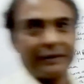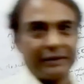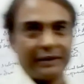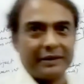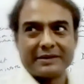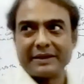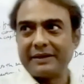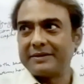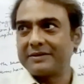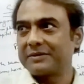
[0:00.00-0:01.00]
in a
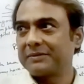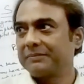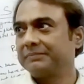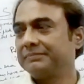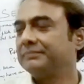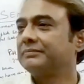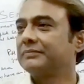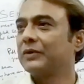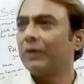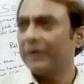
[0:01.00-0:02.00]
sentence
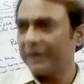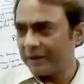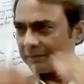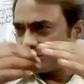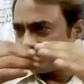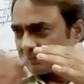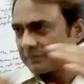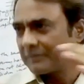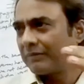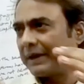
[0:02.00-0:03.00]
or in a
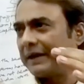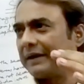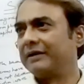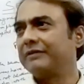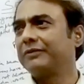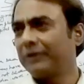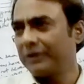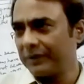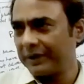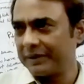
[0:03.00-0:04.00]
paragraph, or
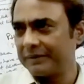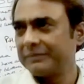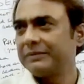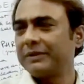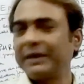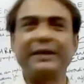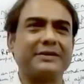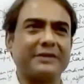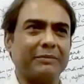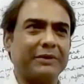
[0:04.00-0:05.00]
you are writing
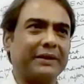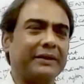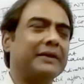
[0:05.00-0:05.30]
something.